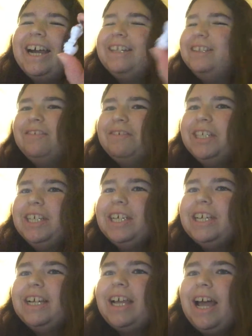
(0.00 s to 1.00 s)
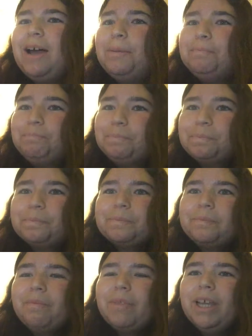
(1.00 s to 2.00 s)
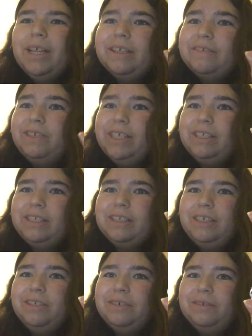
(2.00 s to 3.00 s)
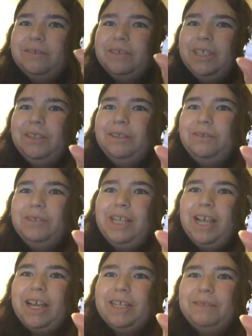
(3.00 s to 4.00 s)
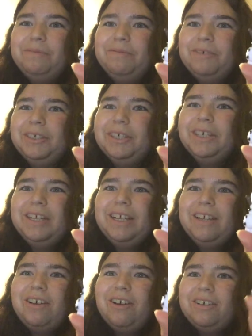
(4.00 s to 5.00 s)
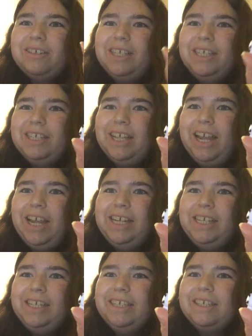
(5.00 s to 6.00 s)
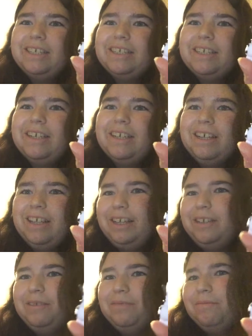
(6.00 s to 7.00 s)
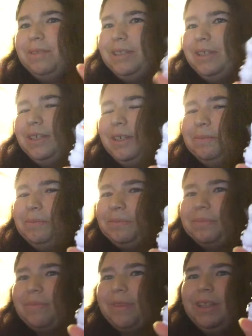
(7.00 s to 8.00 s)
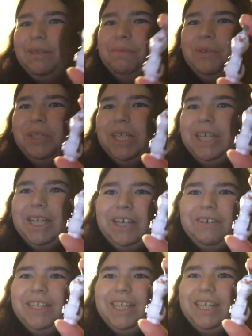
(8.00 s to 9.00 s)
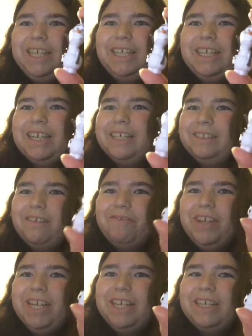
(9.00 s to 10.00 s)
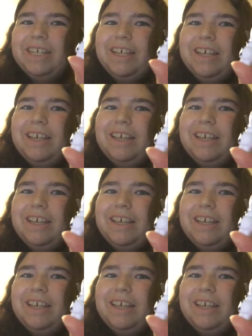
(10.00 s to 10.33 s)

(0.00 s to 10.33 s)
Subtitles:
I love it. I love his, you know, enthusiasm for all things 80s, like the music and everything. I loved it.